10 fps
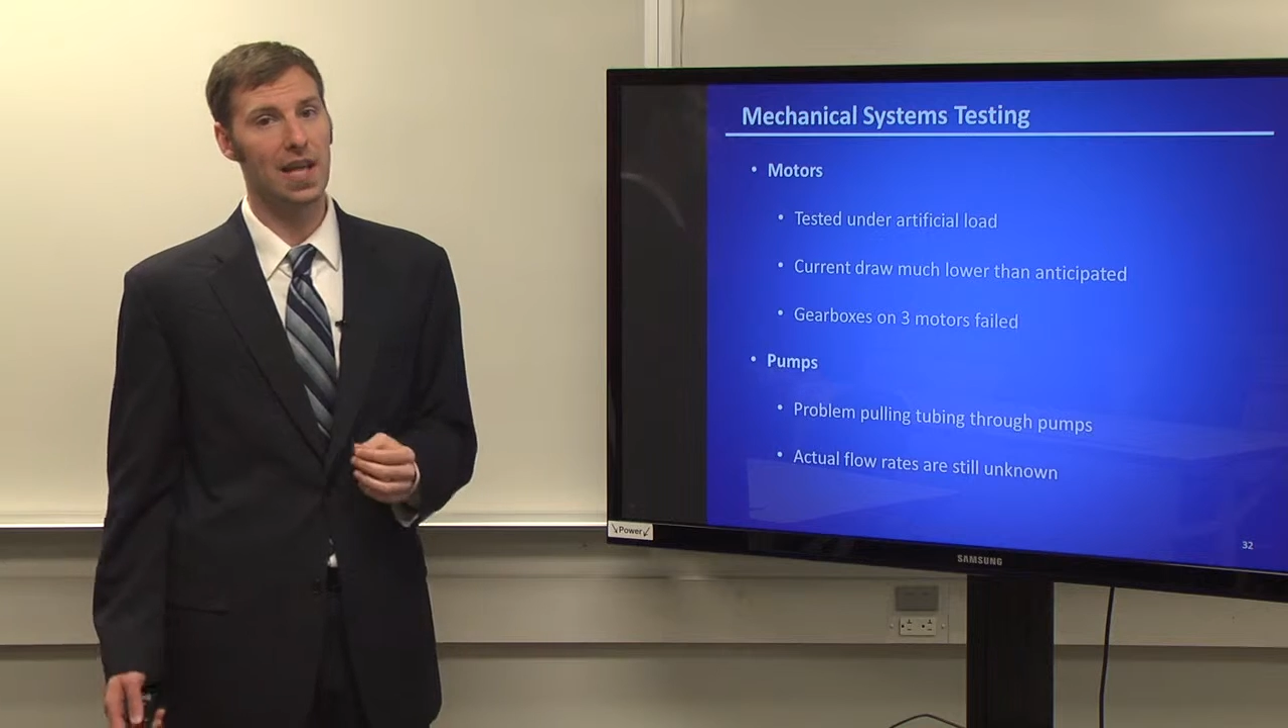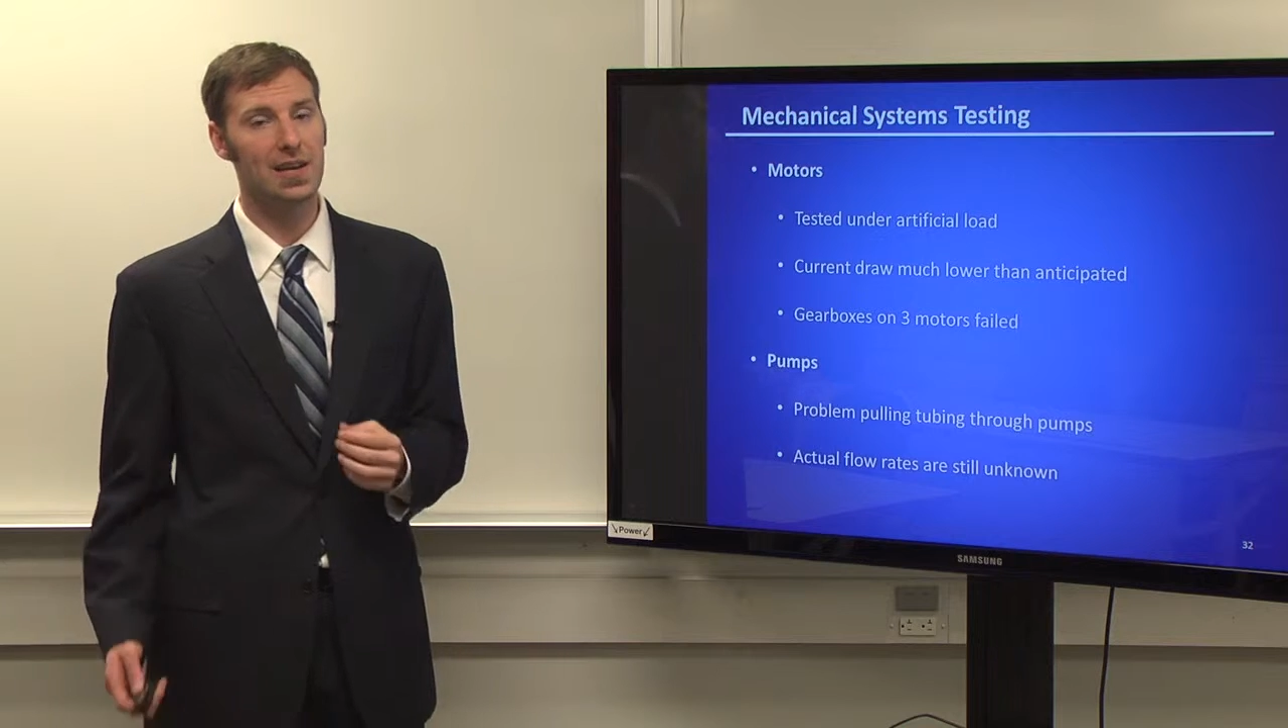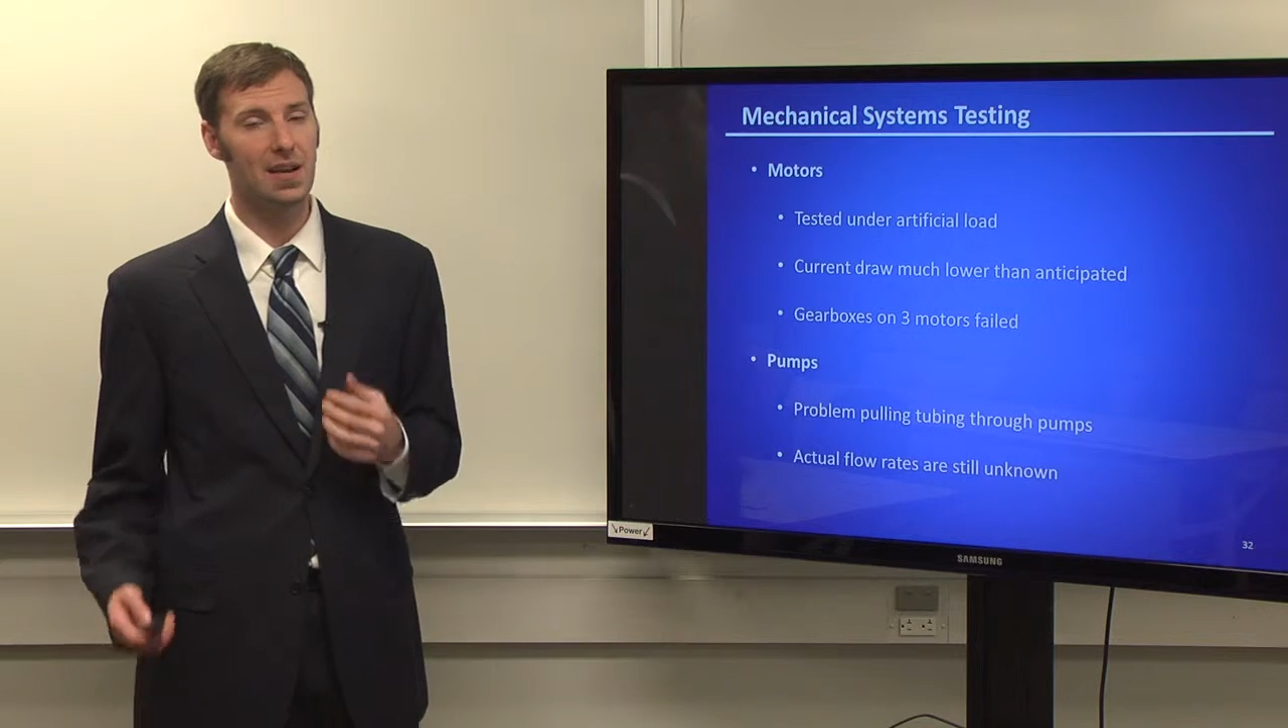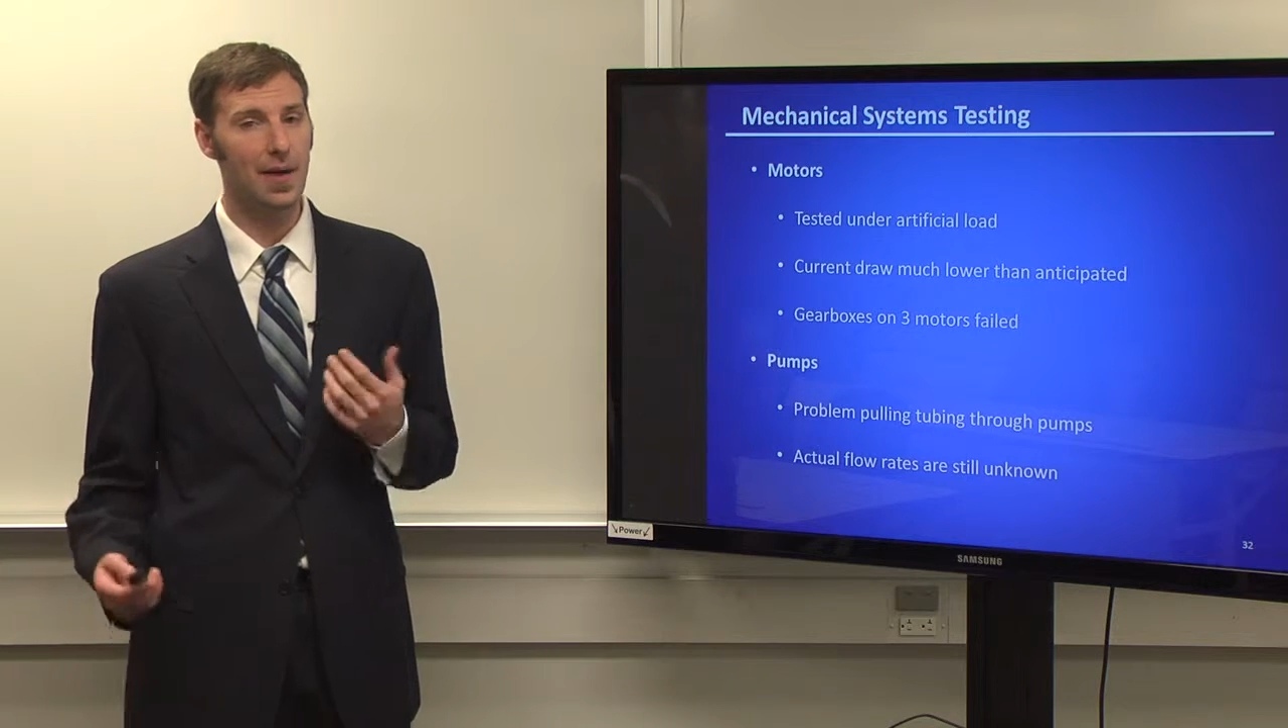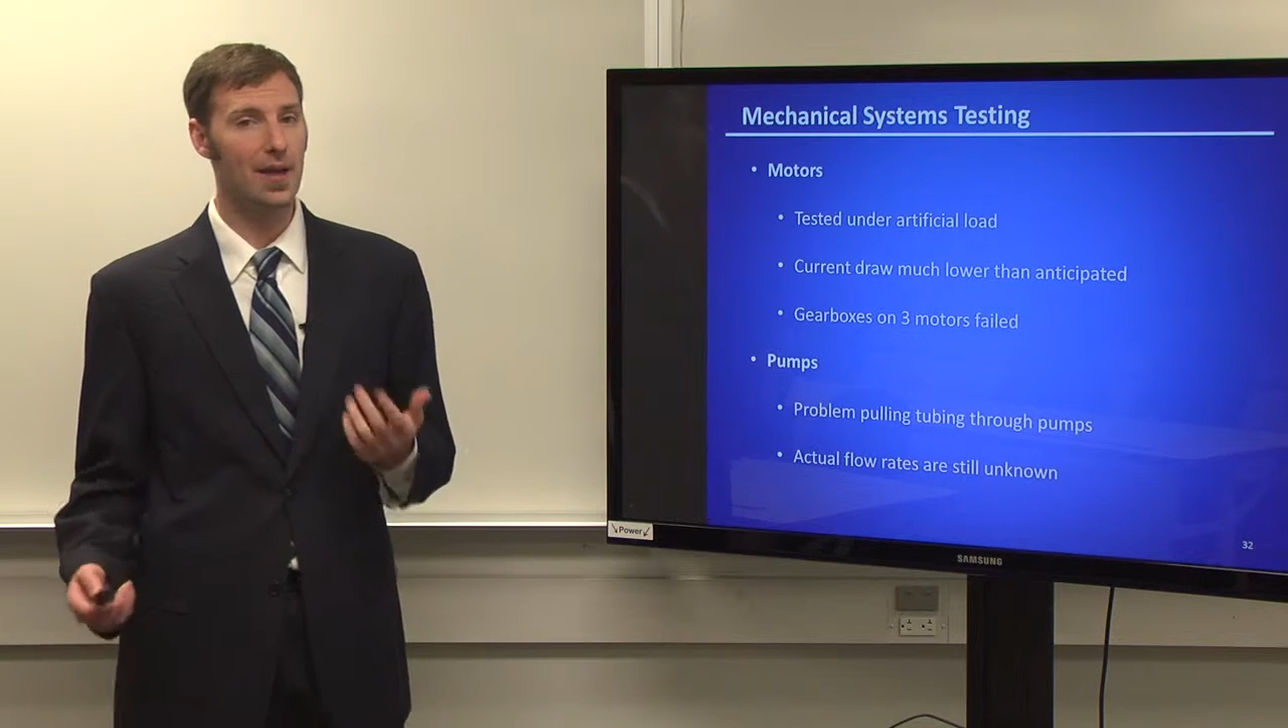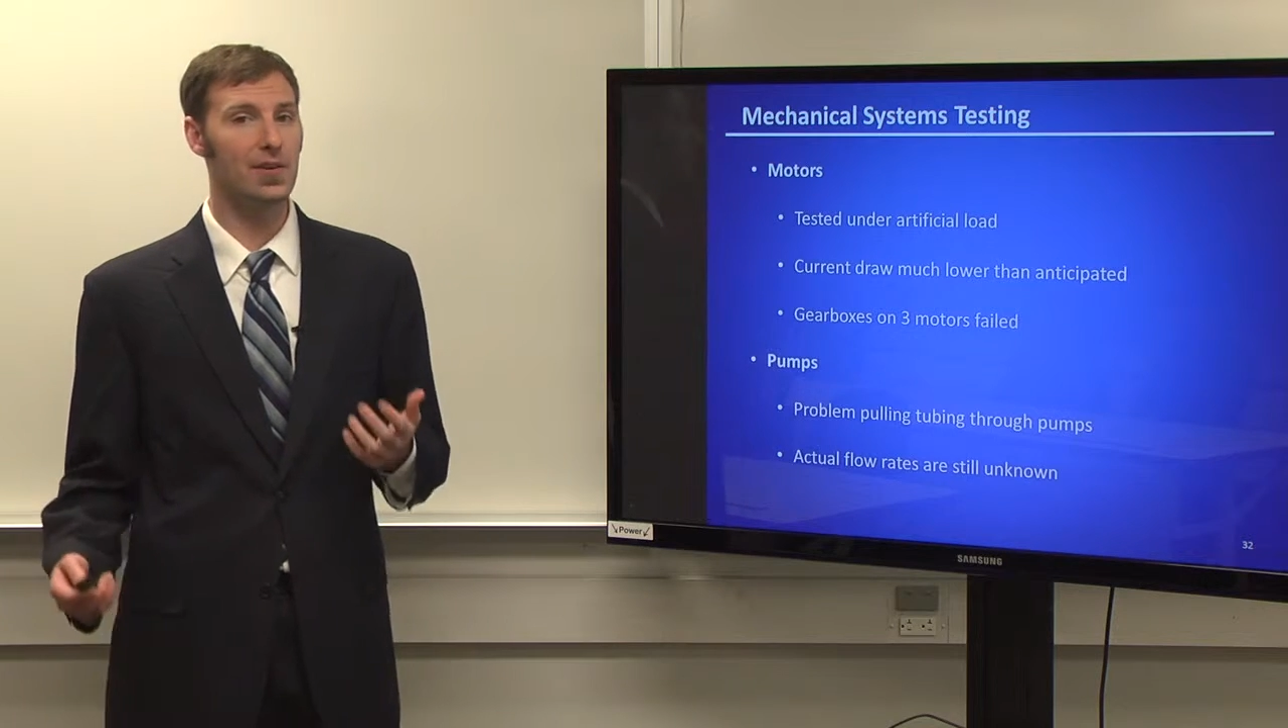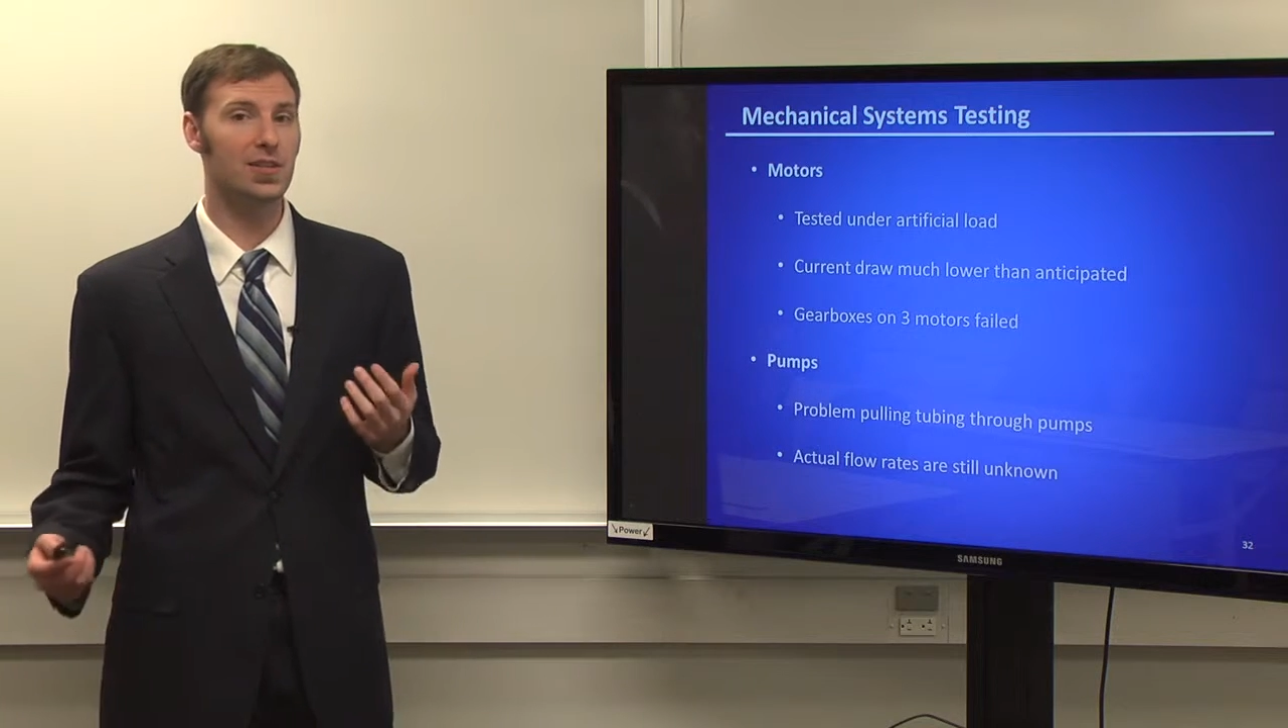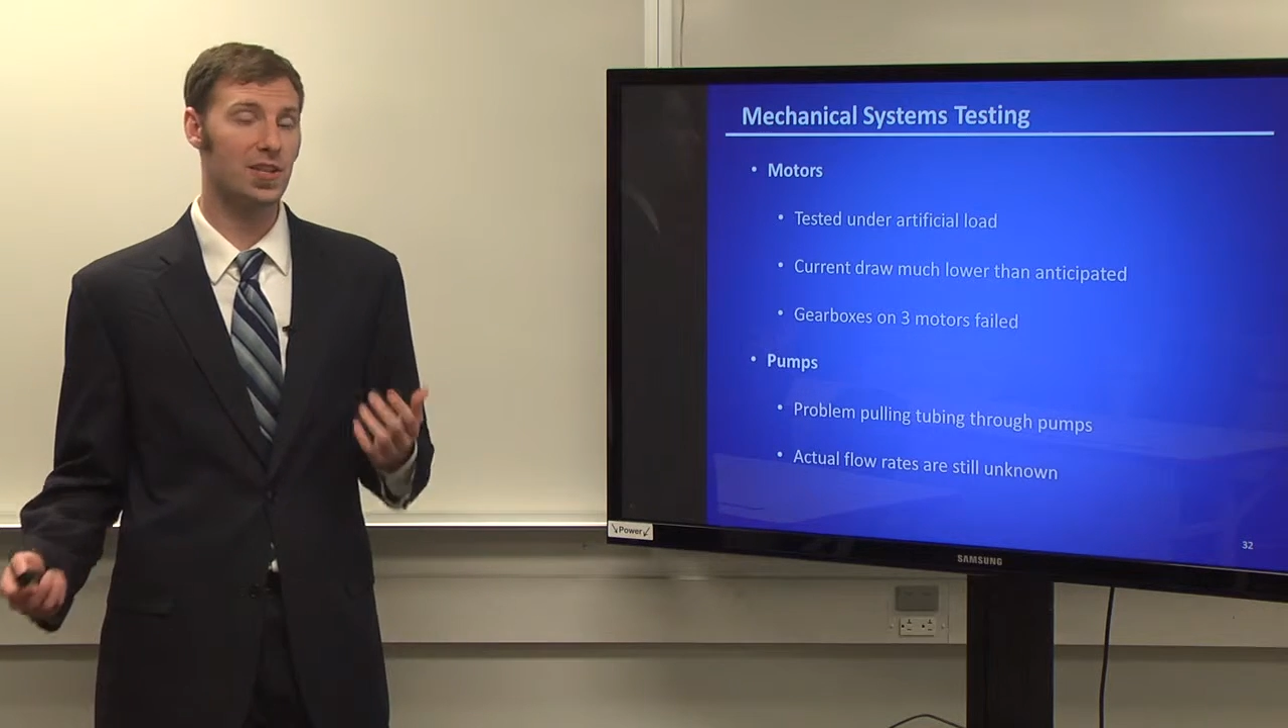ended up having